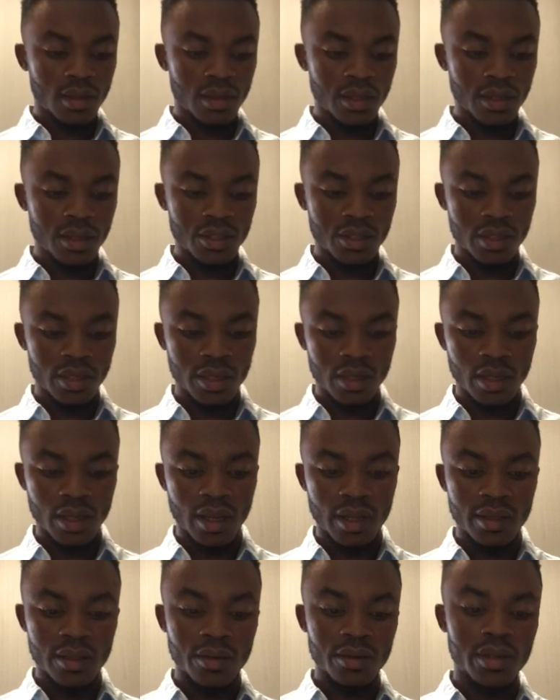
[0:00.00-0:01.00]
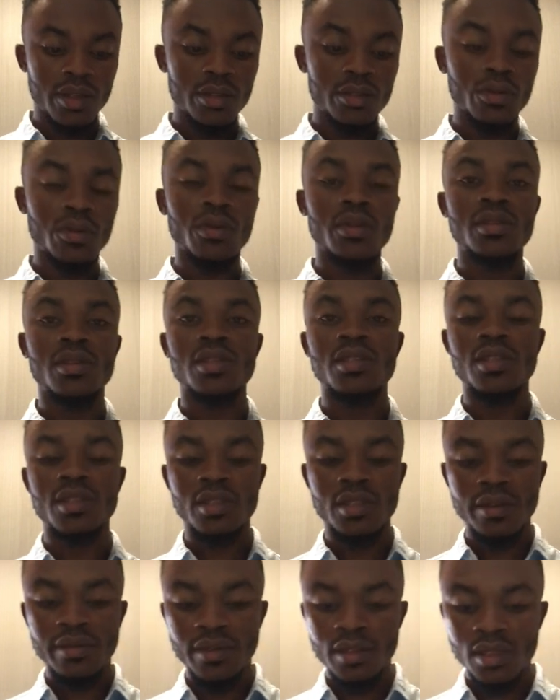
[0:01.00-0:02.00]
Teaching intercultural
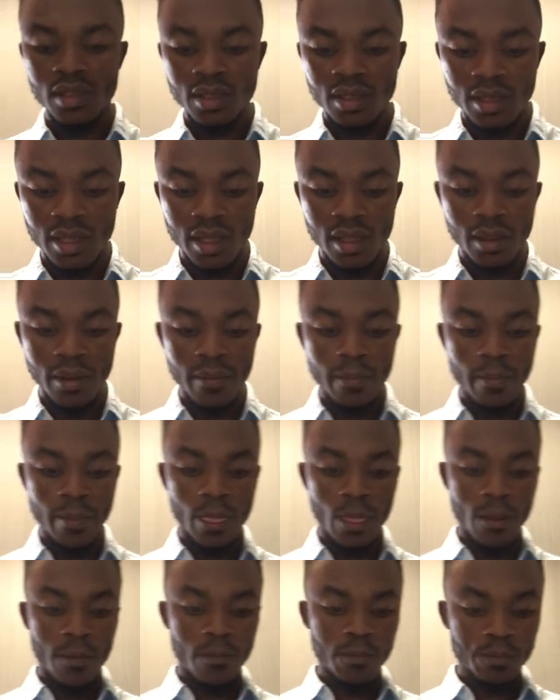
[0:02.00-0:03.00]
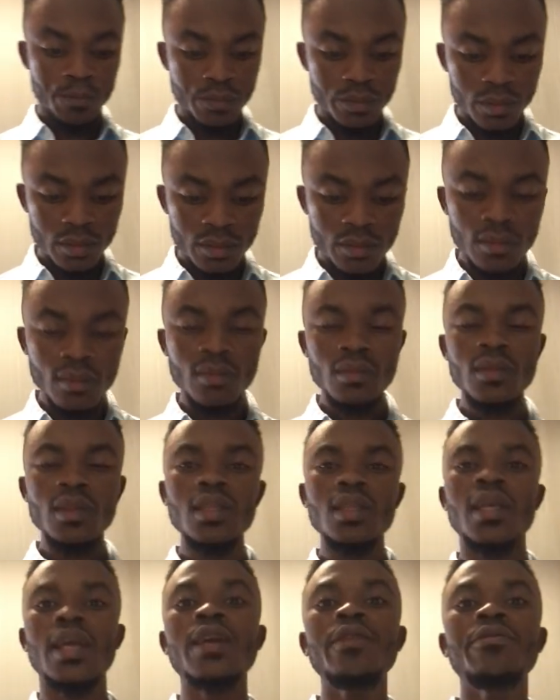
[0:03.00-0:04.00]
sensitivity
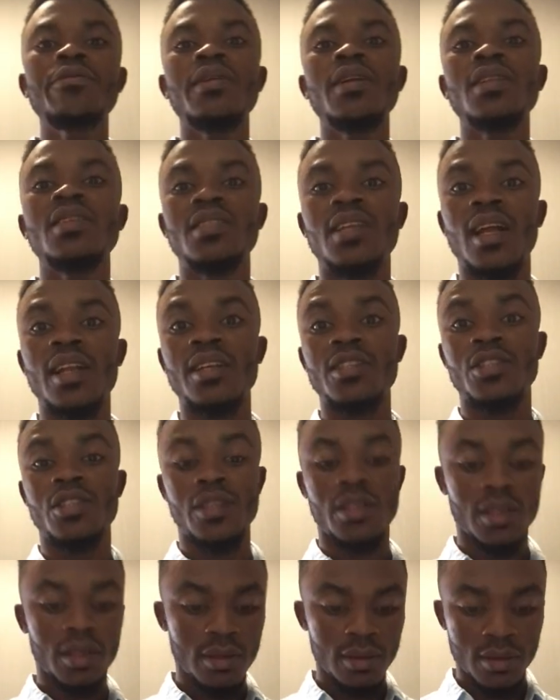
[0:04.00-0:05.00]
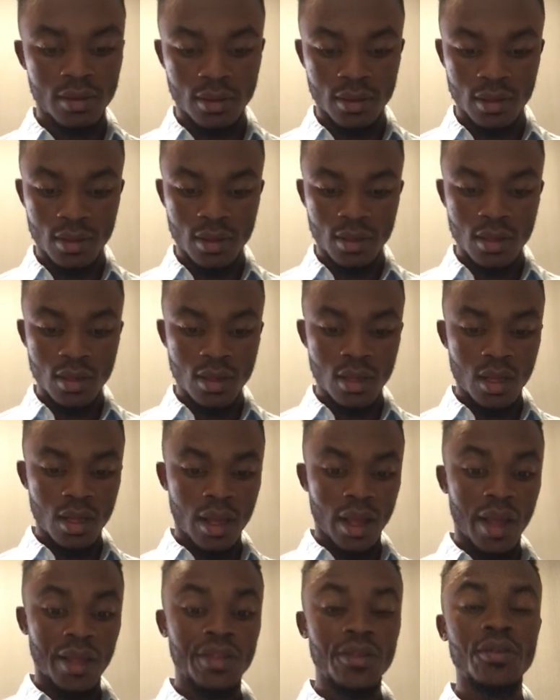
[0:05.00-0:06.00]
can feel challenging
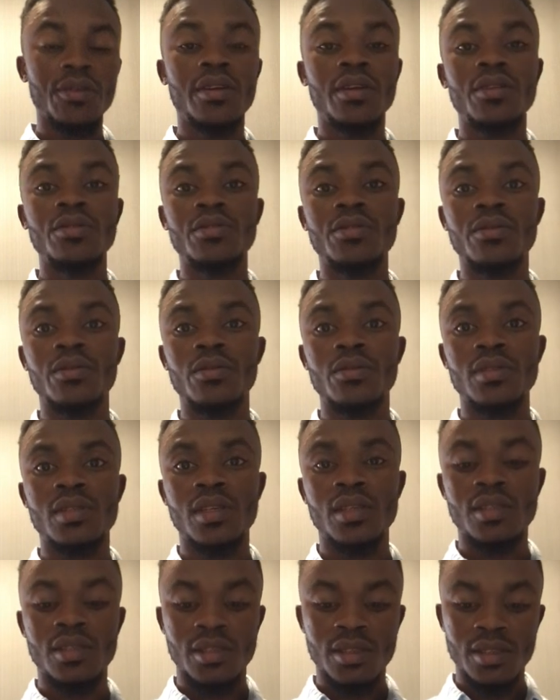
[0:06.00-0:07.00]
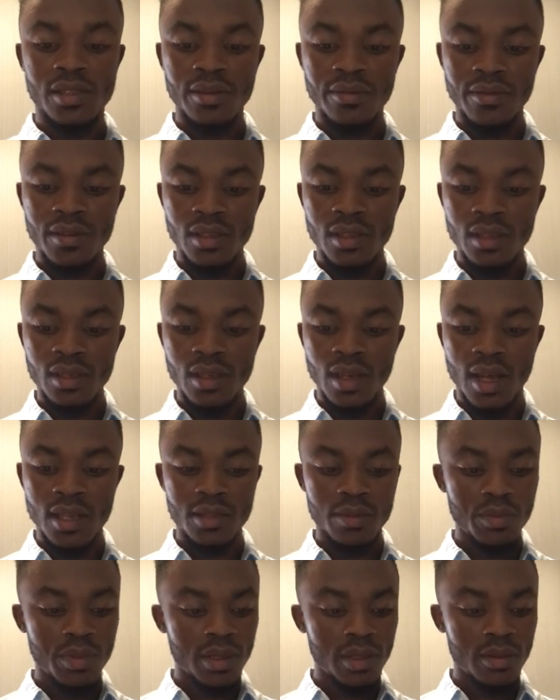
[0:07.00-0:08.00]
Intercultural sensitivity
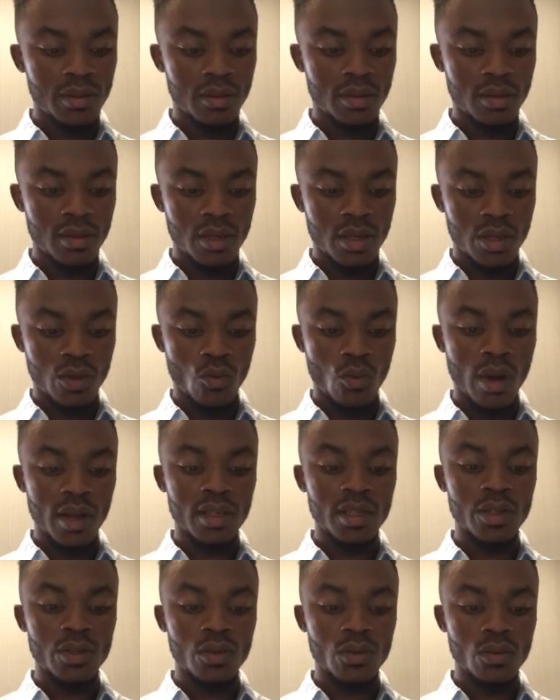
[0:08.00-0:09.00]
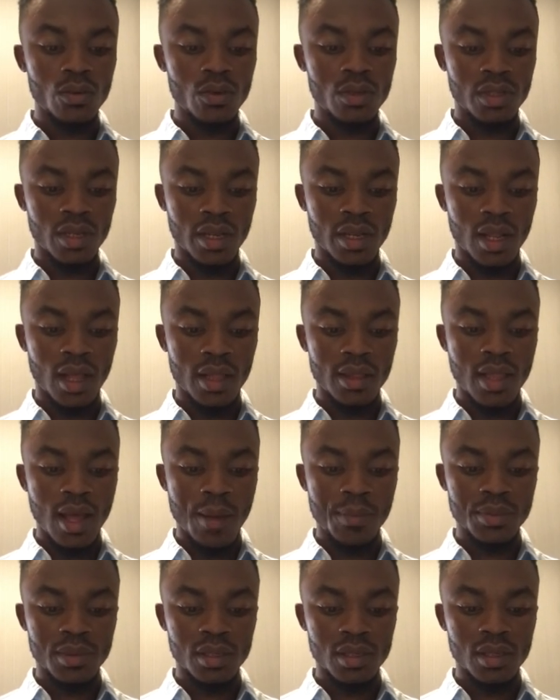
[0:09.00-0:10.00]
has been widely used and
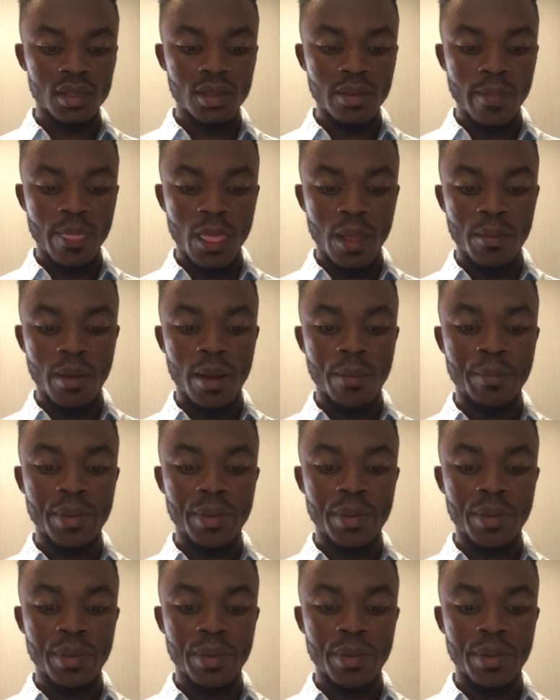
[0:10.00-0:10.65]
adapted by